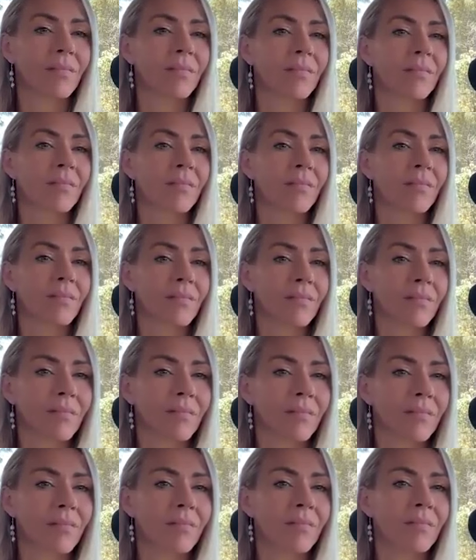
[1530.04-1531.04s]

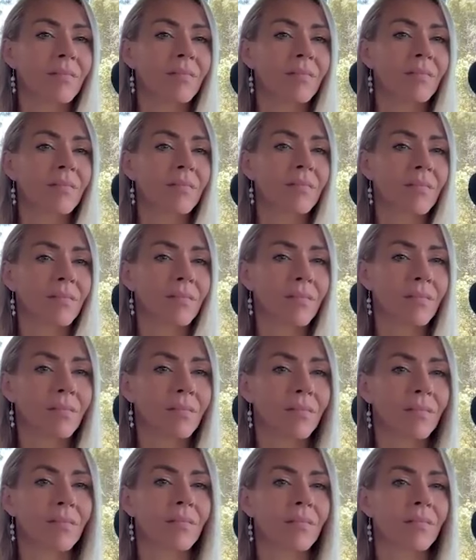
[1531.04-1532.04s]

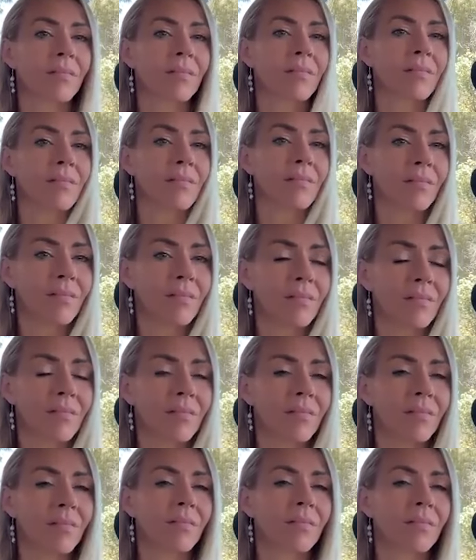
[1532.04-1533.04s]

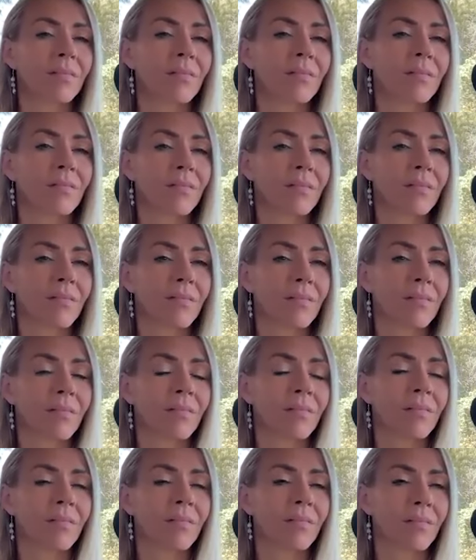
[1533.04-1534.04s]

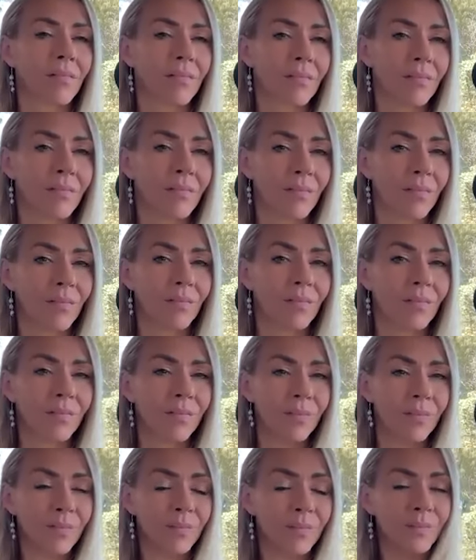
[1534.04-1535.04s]

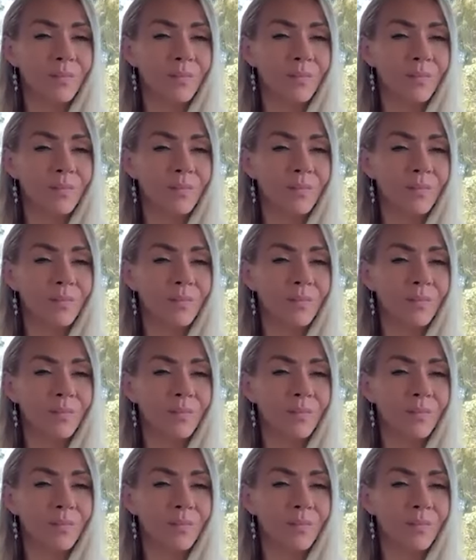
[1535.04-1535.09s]
[no speech]